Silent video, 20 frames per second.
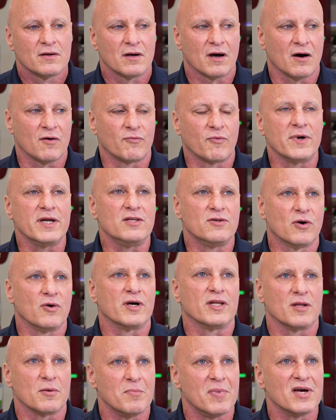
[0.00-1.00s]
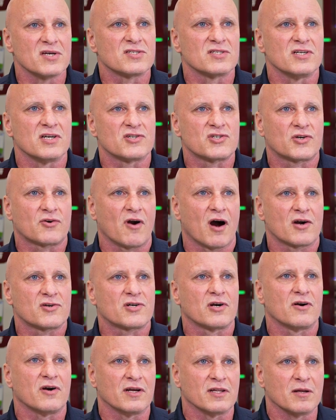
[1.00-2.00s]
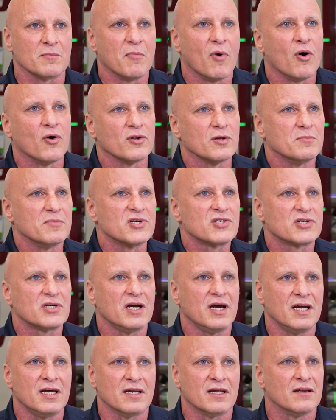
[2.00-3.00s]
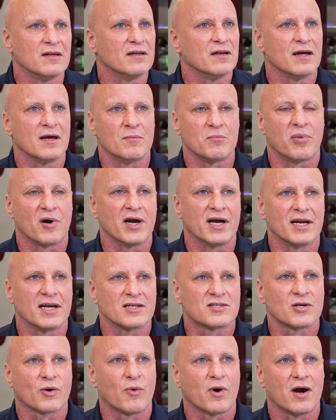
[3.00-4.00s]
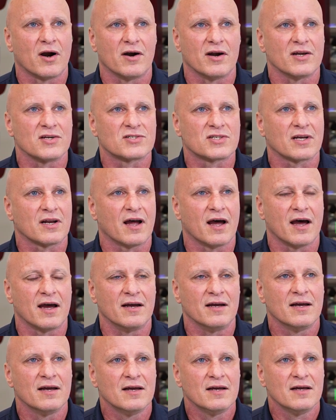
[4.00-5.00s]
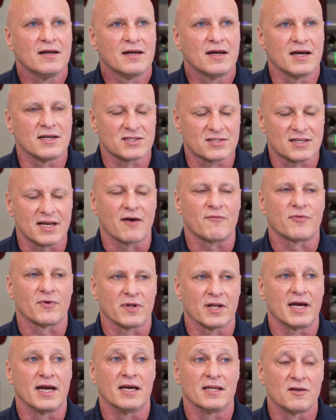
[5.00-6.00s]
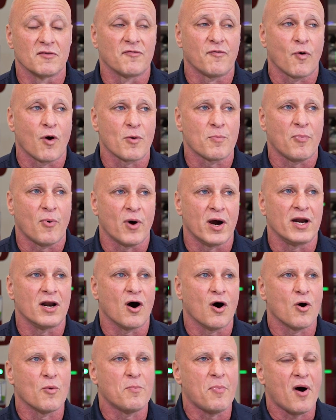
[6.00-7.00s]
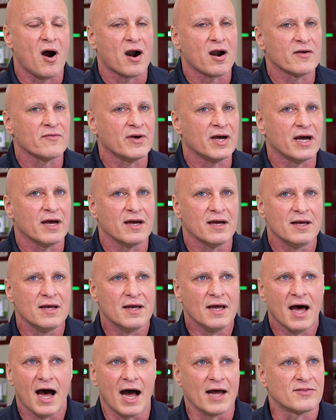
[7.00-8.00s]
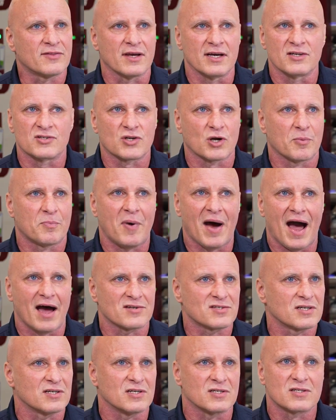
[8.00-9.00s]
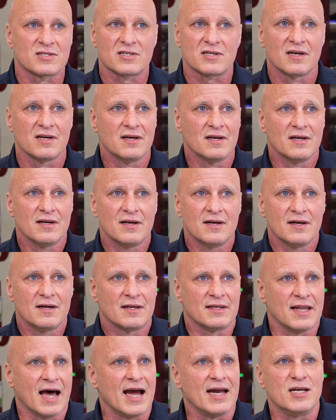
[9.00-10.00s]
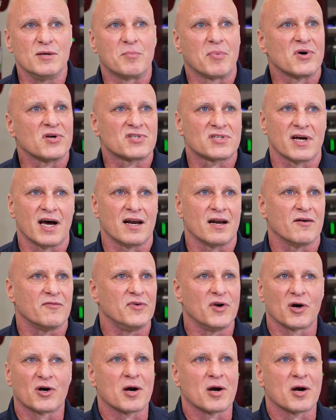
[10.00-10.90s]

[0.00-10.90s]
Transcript: redoing the business structure and the molding machine and bringing it to where it is today. It's definitely, and the 4.0 part of it, I think surpasses 90% of your